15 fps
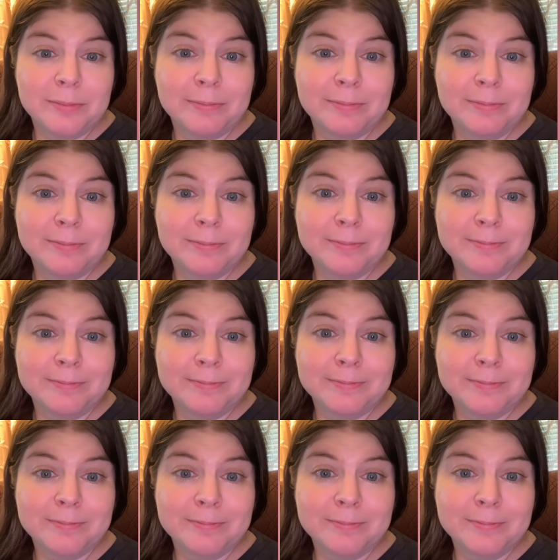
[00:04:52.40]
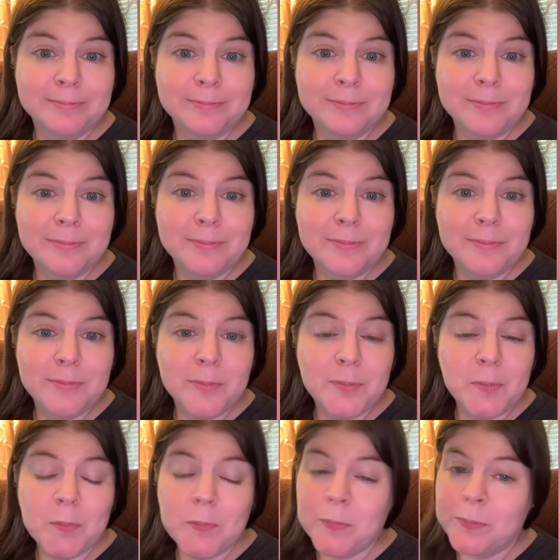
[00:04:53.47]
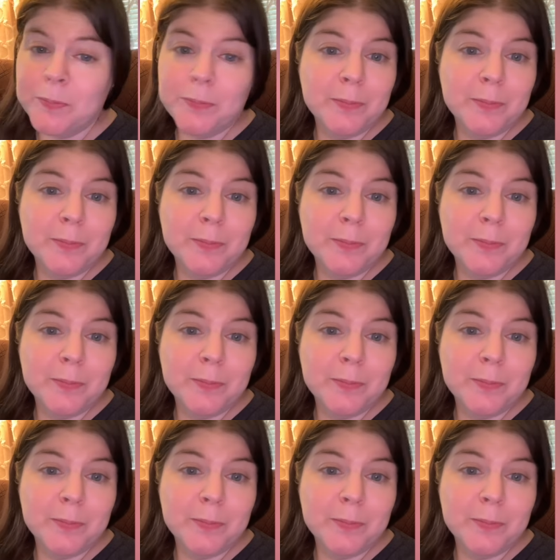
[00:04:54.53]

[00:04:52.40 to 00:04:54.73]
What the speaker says: (silence)